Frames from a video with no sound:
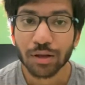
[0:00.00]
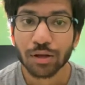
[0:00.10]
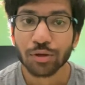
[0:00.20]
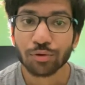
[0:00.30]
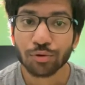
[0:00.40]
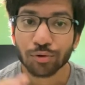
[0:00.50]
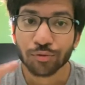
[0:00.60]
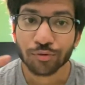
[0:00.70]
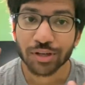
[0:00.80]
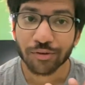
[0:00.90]
you
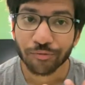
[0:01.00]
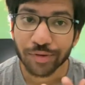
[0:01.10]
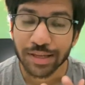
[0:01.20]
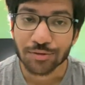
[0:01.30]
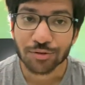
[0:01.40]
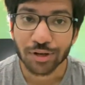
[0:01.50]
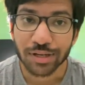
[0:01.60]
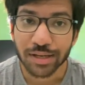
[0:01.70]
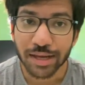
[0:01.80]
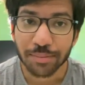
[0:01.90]
don't want to waste your
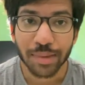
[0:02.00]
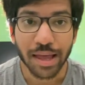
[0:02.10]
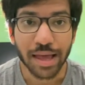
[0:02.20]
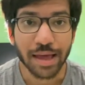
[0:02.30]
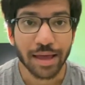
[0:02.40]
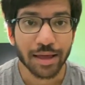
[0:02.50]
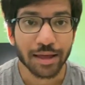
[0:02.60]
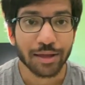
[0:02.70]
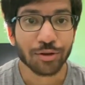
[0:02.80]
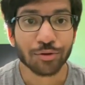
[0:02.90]
time
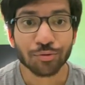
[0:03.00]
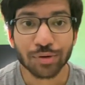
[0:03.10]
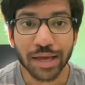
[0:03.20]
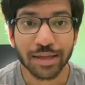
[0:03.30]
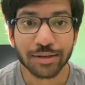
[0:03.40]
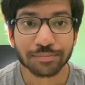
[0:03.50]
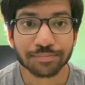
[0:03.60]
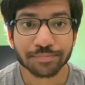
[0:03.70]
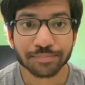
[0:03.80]
and you can